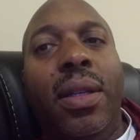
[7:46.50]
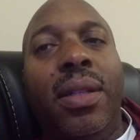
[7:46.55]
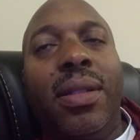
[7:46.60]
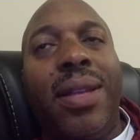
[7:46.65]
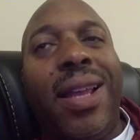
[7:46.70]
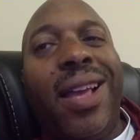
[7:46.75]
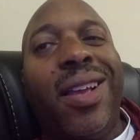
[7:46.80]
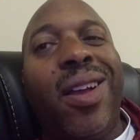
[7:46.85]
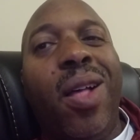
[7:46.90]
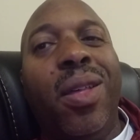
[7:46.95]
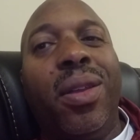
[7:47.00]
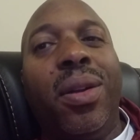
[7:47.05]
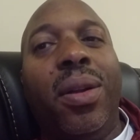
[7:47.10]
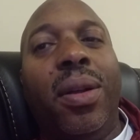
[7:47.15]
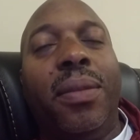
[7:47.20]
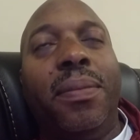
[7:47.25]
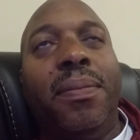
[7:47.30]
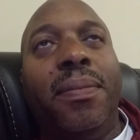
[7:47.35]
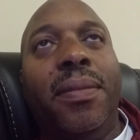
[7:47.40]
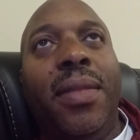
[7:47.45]
I call
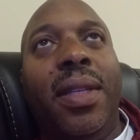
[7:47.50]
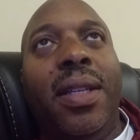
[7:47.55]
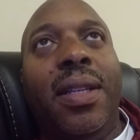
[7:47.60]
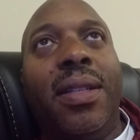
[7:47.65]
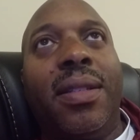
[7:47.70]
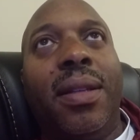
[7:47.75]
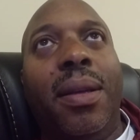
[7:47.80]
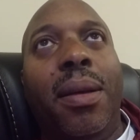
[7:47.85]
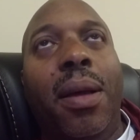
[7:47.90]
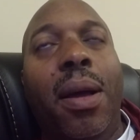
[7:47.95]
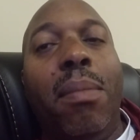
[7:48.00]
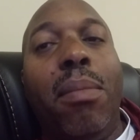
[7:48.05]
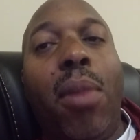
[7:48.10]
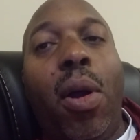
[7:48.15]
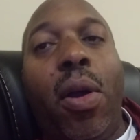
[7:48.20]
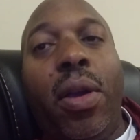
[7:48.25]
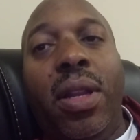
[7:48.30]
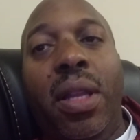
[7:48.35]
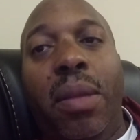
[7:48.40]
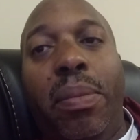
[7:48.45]
it a
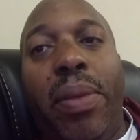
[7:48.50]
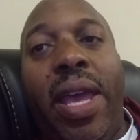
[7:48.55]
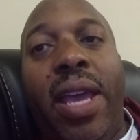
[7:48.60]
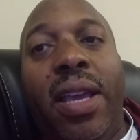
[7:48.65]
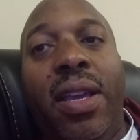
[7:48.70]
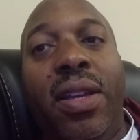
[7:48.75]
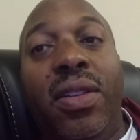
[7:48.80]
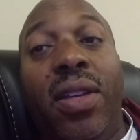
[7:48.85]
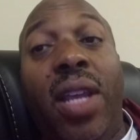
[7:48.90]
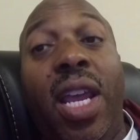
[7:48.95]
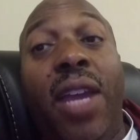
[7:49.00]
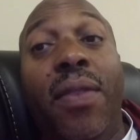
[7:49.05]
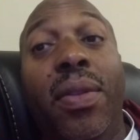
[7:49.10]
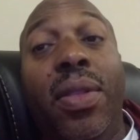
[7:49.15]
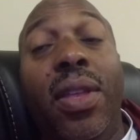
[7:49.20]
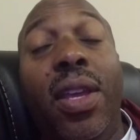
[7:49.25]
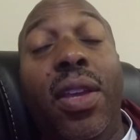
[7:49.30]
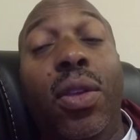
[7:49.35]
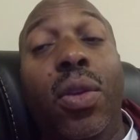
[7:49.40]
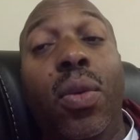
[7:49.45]
marketing package.
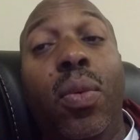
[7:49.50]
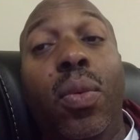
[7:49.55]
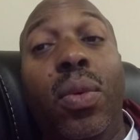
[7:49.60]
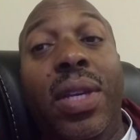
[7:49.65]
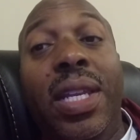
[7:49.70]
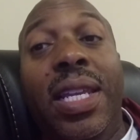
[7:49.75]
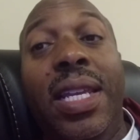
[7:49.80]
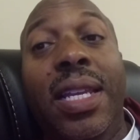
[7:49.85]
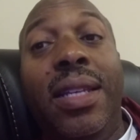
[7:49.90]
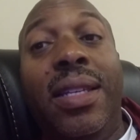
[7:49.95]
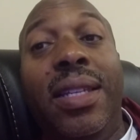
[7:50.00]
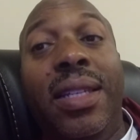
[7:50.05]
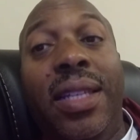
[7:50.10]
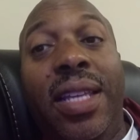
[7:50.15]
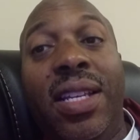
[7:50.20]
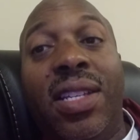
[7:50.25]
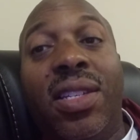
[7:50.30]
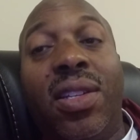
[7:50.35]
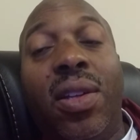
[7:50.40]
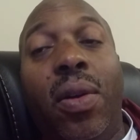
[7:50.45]
Everything you need to
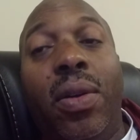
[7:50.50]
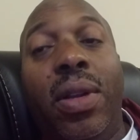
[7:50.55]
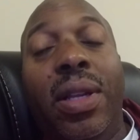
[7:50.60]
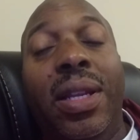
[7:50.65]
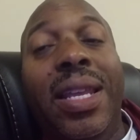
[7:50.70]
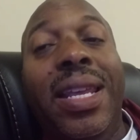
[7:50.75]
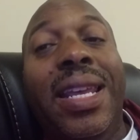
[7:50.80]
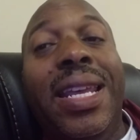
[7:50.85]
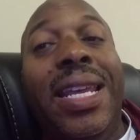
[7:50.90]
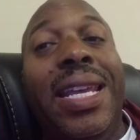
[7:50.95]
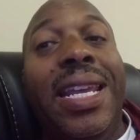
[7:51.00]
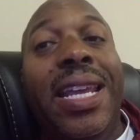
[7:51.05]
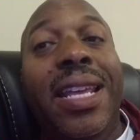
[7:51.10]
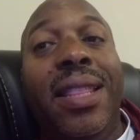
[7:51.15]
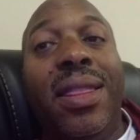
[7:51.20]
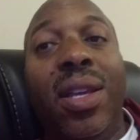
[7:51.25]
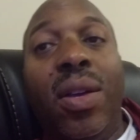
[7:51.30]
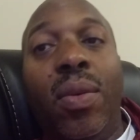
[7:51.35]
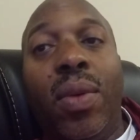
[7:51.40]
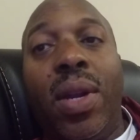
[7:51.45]
get started,
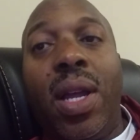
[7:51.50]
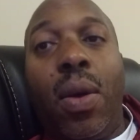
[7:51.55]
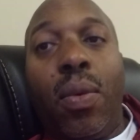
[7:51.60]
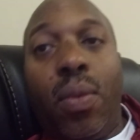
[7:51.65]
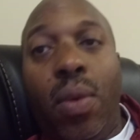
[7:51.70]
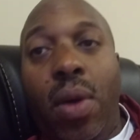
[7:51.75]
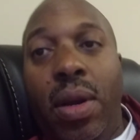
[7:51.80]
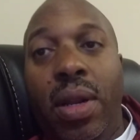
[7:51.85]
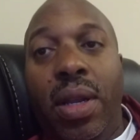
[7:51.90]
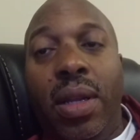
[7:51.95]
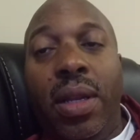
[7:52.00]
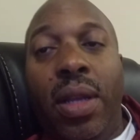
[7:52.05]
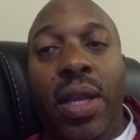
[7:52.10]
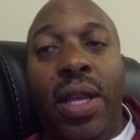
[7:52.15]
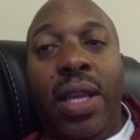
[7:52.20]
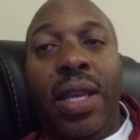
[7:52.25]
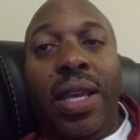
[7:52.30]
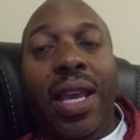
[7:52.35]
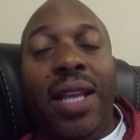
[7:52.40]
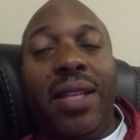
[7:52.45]
hit the ground running,
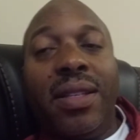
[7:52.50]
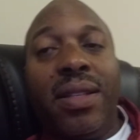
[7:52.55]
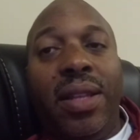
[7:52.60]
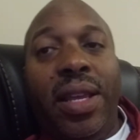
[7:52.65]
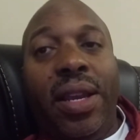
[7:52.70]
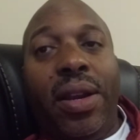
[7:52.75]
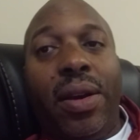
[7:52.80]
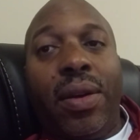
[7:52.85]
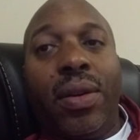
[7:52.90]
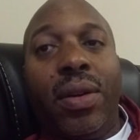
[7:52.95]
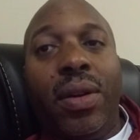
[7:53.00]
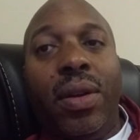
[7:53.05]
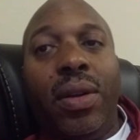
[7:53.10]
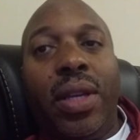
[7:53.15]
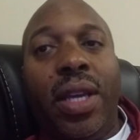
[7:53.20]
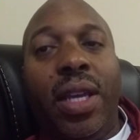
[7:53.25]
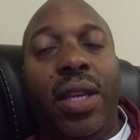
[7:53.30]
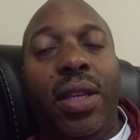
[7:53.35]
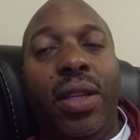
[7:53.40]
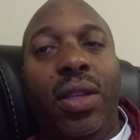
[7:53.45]
it's there.
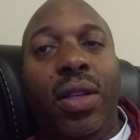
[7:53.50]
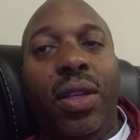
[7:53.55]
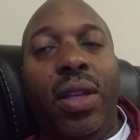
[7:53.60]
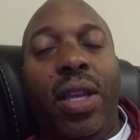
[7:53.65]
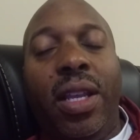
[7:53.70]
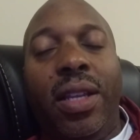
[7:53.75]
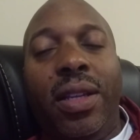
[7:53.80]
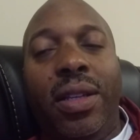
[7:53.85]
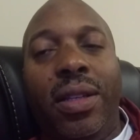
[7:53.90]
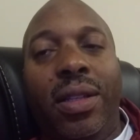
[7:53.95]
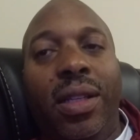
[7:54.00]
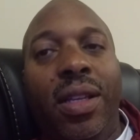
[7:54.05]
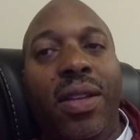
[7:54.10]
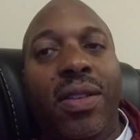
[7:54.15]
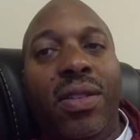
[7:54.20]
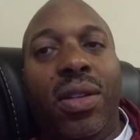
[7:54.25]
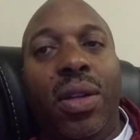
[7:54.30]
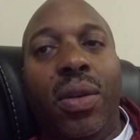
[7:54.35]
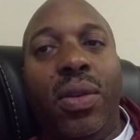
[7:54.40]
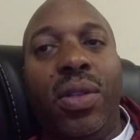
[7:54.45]
Okay, it
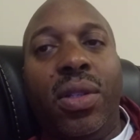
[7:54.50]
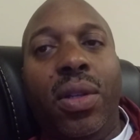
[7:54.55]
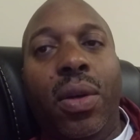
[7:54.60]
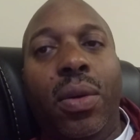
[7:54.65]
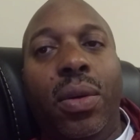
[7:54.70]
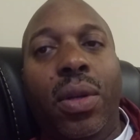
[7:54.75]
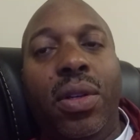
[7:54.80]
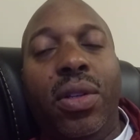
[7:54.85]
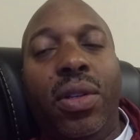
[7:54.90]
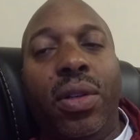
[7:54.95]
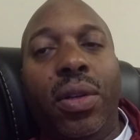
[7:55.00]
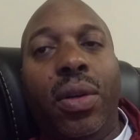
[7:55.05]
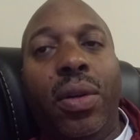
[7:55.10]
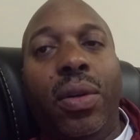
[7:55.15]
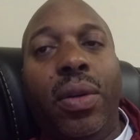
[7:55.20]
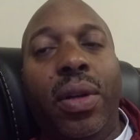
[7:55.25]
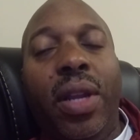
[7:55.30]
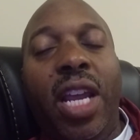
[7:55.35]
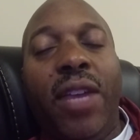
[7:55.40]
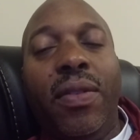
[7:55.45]
leaves no stone
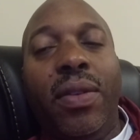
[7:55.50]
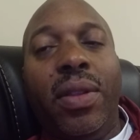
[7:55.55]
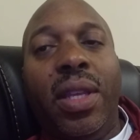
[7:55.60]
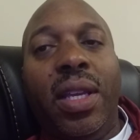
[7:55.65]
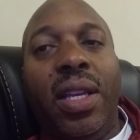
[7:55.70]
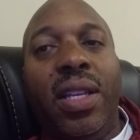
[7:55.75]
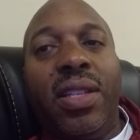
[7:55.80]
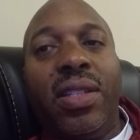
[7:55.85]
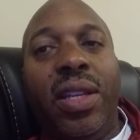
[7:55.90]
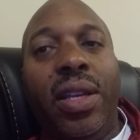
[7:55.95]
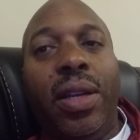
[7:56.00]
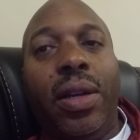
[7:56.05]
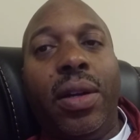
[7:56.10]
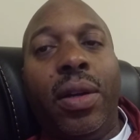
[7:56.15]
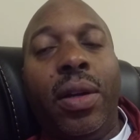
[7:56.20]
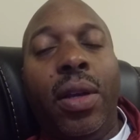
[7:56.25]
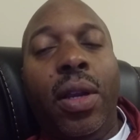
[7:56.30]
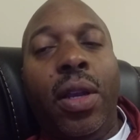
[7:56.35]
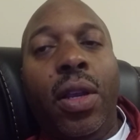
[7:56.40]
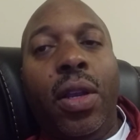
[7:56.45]
unturned. Everything is
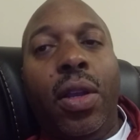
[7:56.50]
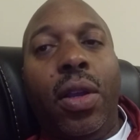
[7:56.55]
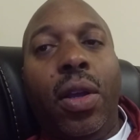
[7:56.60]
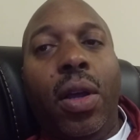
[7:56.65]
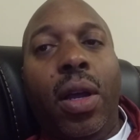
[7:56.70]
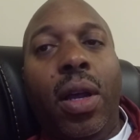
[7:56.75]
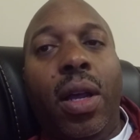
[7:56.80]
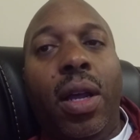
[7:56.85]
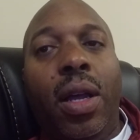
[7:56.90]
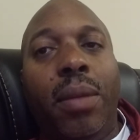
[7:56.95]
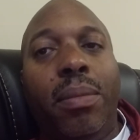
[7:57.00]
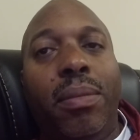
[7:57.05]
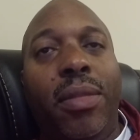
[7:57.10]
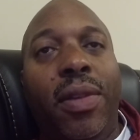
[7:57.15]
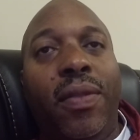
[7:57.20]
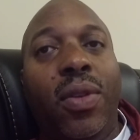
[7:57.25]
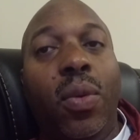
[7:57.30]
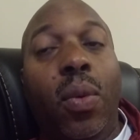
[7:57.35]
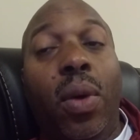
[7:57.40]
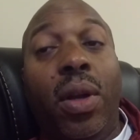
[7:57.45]
there.
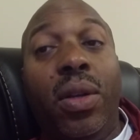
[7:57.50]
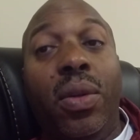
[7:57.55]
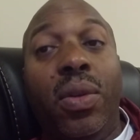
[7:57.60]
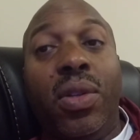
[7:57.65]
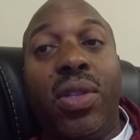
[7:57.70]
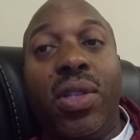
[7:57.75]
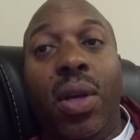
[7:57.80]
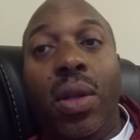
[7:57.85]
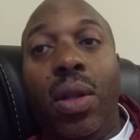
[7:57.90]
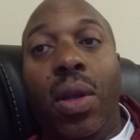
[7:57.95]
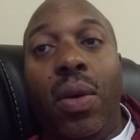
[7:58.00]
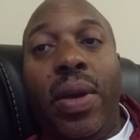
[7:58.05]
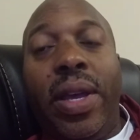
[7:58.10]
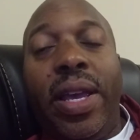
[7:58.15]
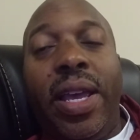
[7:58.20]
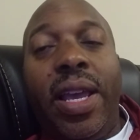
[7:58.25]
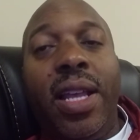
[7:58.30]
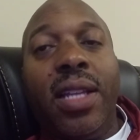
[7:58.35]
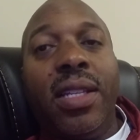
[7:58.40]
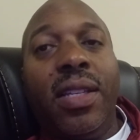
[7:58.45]
If you want to do solo
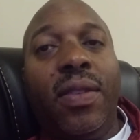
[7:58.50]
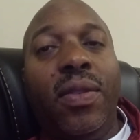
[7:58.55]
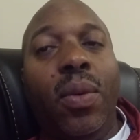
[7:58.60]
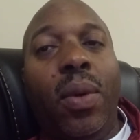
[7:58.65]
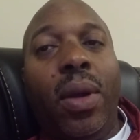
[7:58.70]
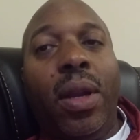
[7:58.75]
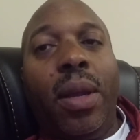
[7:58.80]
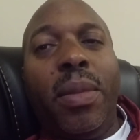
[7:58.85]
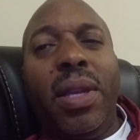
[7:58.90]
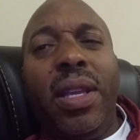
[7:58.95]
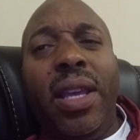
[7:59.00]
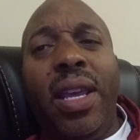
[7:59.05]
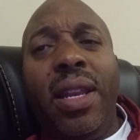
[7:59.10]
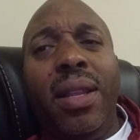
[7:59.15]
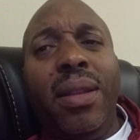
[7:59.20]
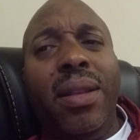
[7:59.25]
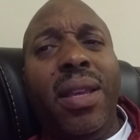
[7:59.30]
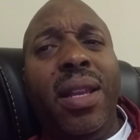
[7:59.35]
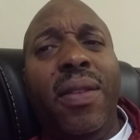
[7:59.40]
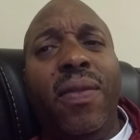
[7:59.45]
ads, if you want,
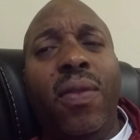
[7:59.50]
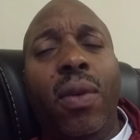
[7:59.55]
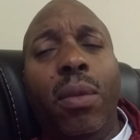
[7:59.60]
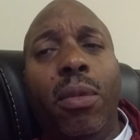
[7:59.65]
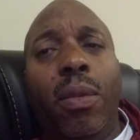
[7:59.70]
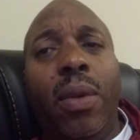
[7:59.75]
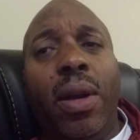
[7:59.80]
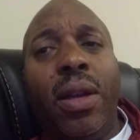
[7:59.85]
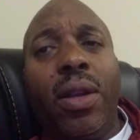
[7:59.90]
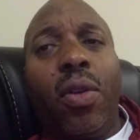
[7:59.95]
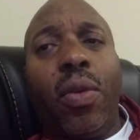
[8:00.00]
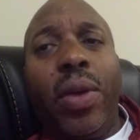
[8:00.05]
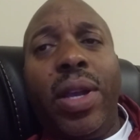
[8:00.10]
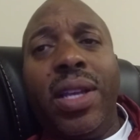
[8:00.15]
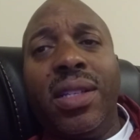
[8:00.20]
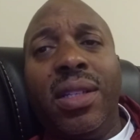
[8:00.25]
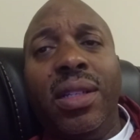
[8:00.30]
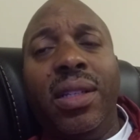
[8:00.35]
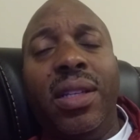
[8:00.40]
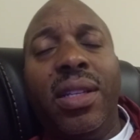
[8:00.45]
any form of like
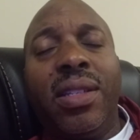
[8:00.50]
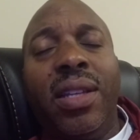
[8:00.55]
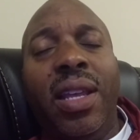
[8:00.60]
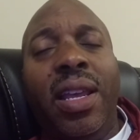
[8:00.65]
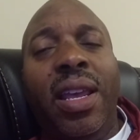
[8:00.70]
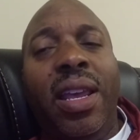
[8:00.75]
Craigslist,